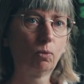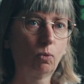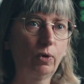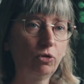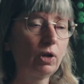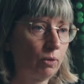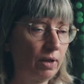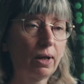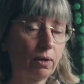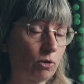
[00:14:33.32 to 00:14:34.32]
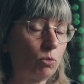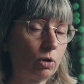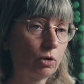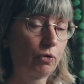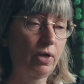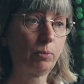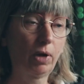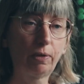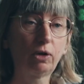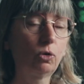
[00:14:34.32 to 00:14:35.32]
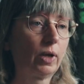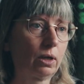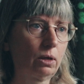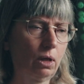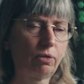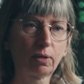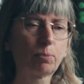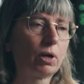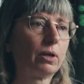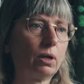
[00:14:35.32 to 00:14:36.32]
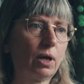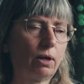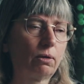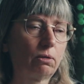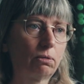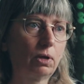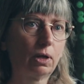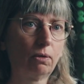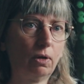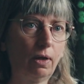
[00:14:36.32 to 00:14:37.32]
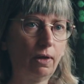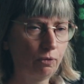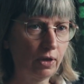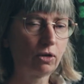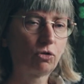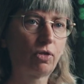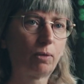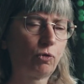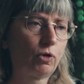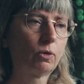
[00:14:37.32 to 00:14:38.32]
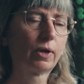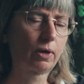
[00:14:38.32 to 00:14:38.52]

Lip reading: which, you know, is extra work for them, and they're doing it, and that's brilliant, and, you know, thank you to them for doing